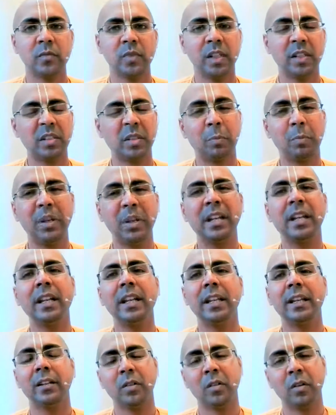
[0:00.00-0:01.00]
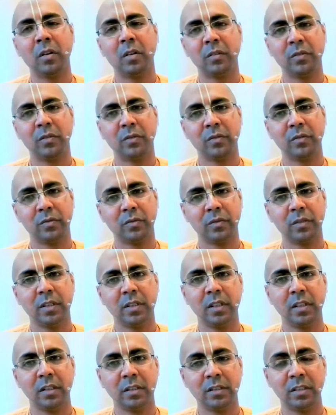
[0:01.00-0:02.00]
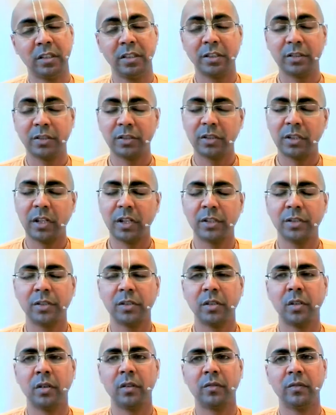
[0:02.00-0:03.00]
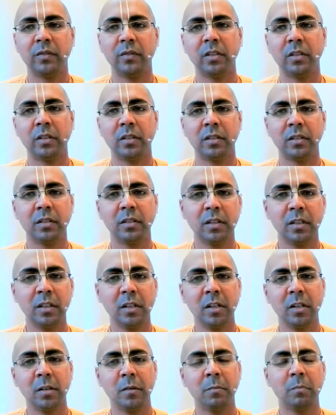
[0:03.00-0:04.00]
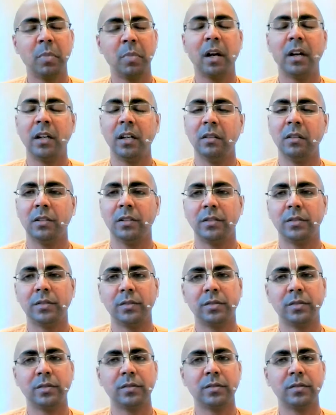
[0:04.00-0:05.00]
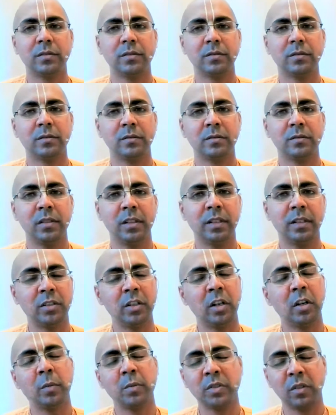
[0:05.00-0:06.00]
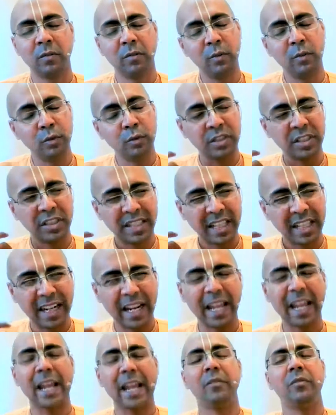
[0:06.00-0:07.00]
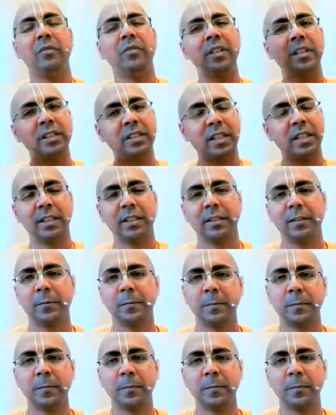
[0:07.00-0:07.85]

It's the beginning of the destruction of the Pandavas in terms of losing their everything.